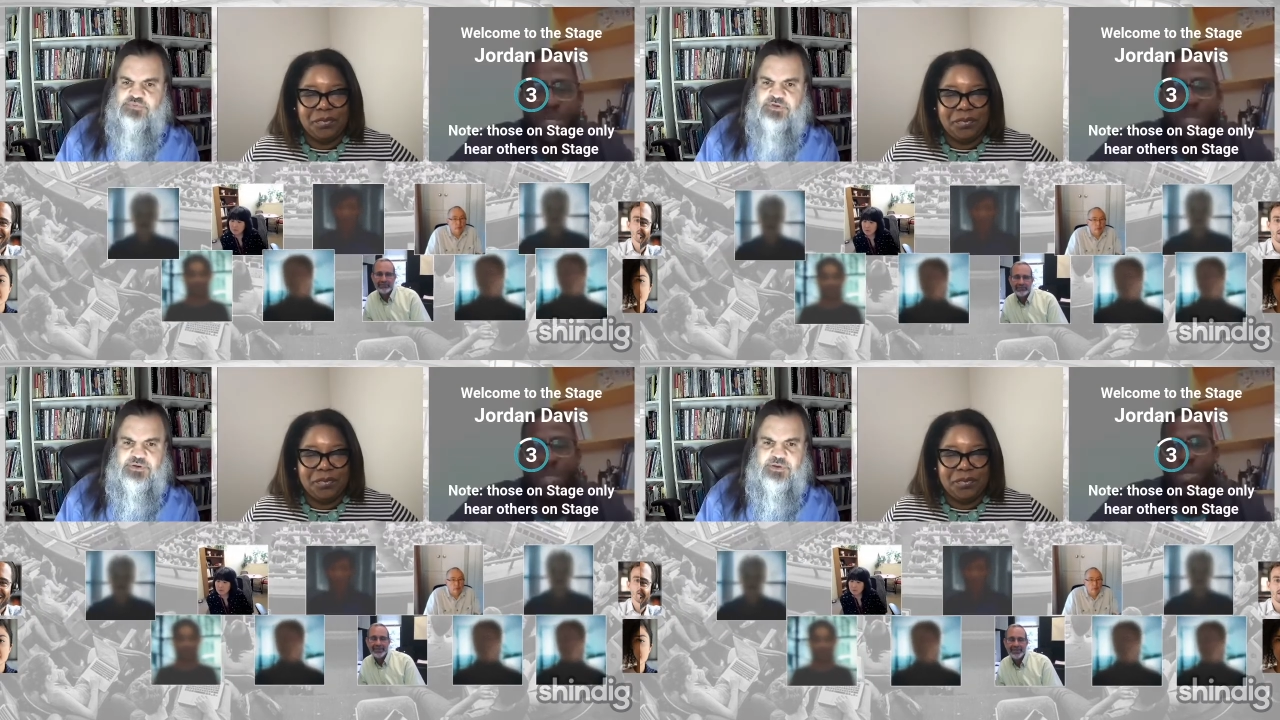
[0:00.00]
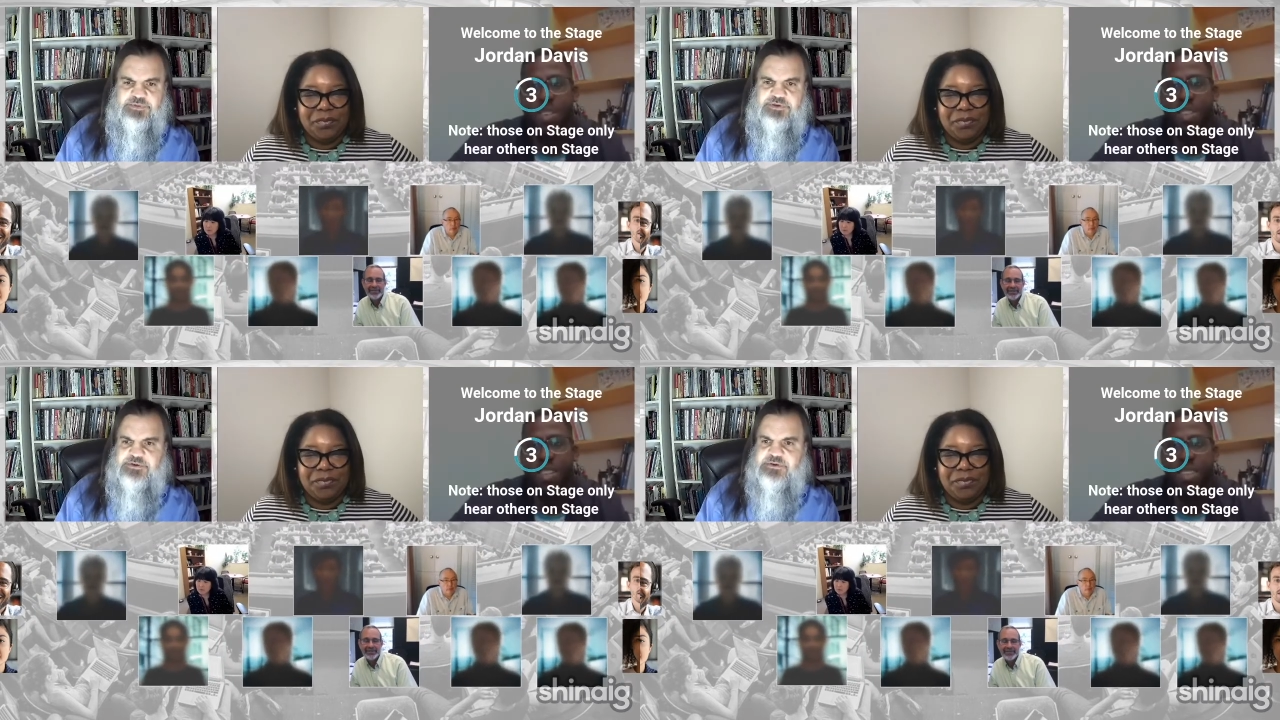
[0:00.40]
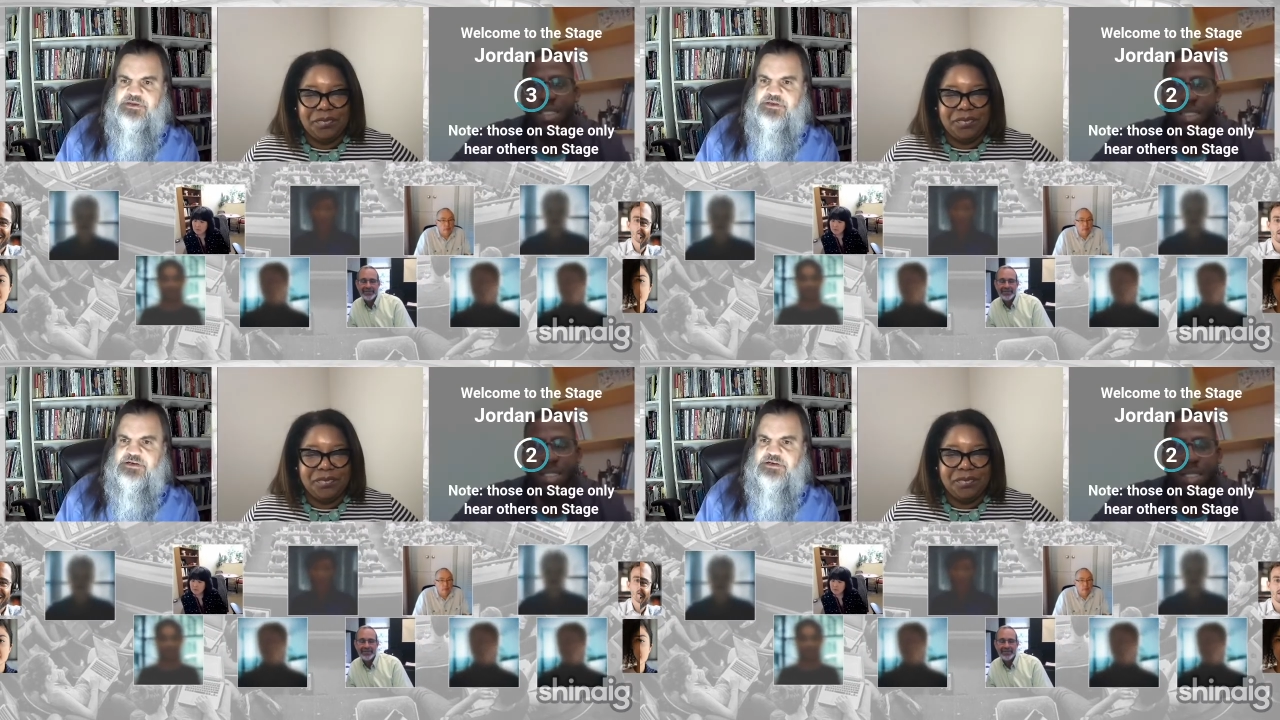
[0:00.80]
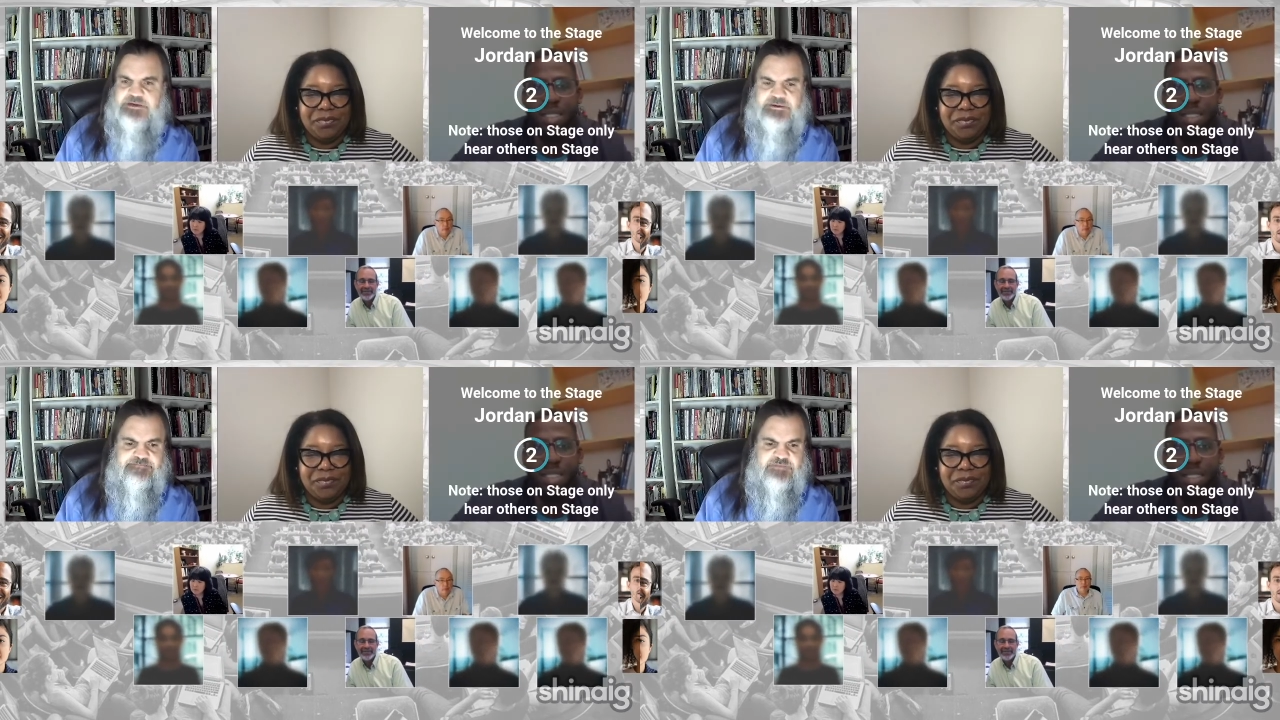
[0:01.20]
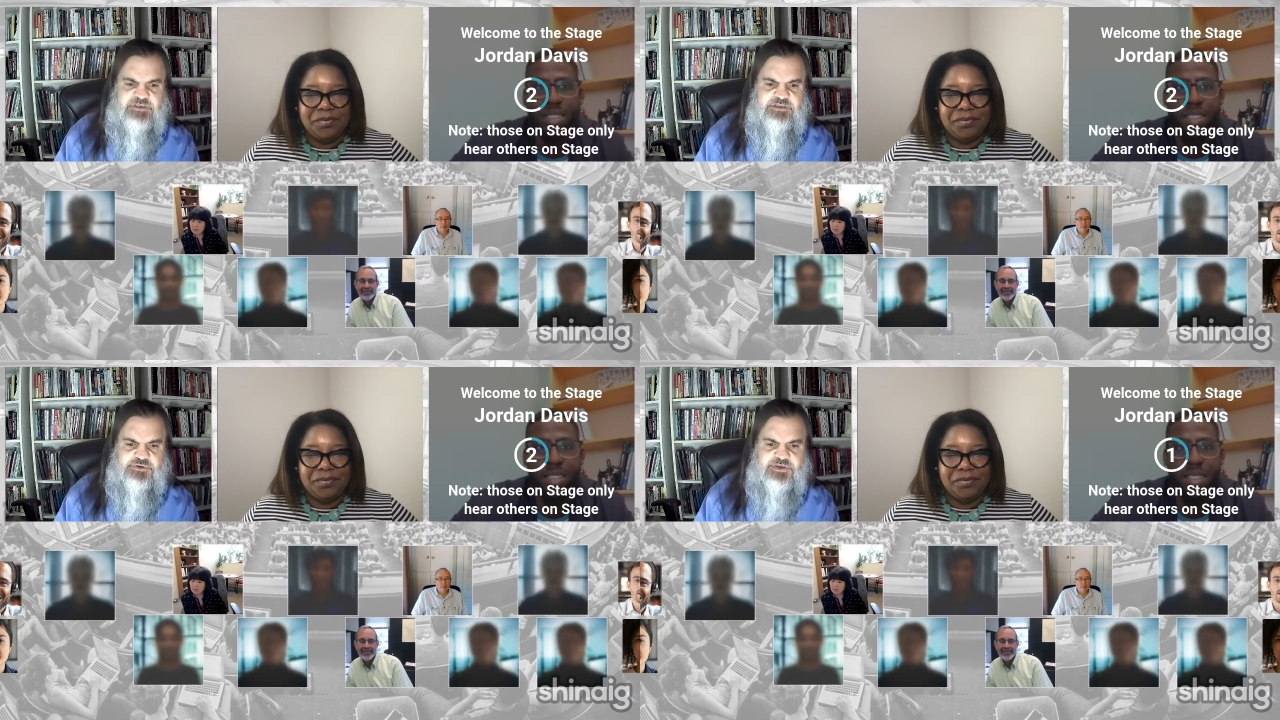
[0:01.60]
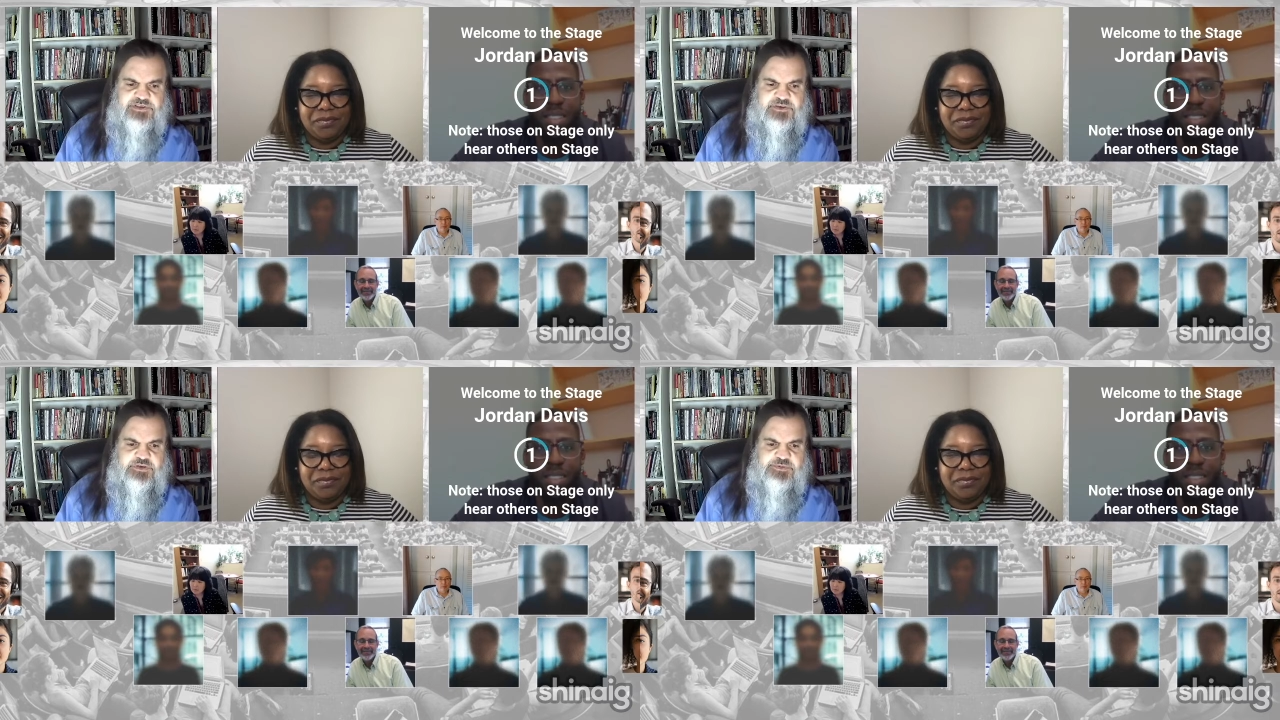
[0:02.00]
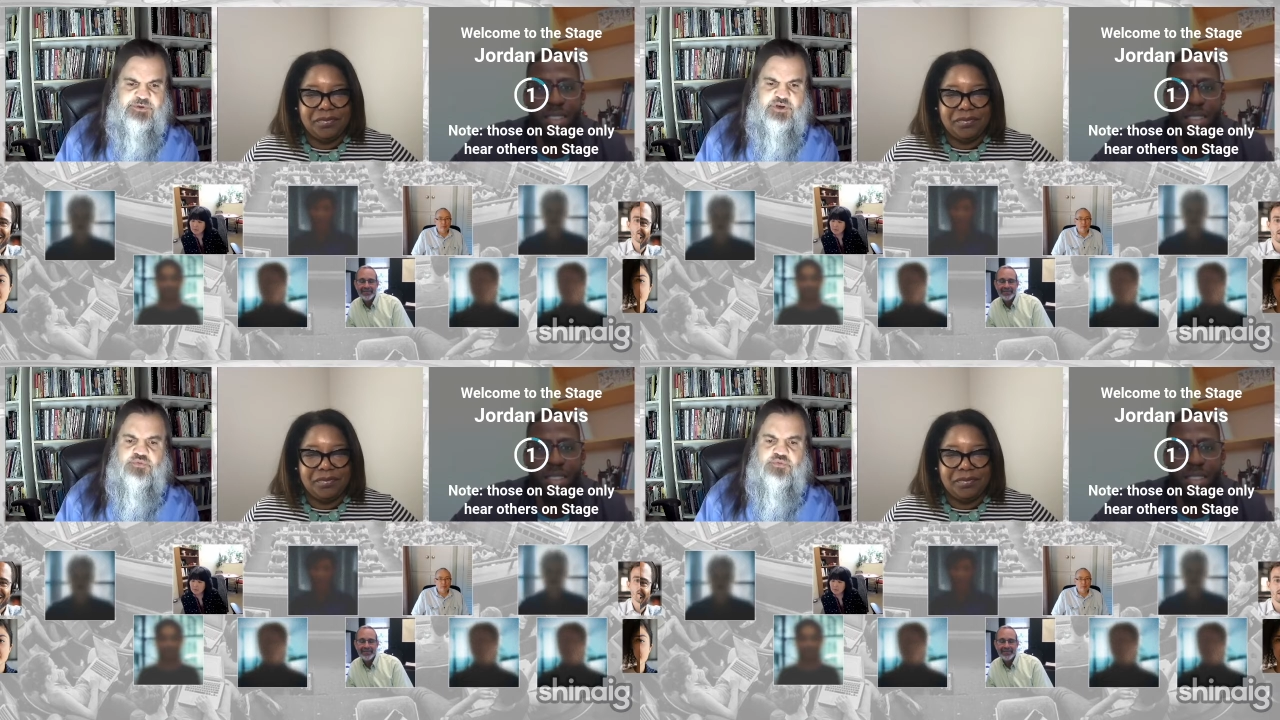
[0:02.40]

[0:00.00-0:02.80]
Speaker 1: here. Jordan has a question about curriculum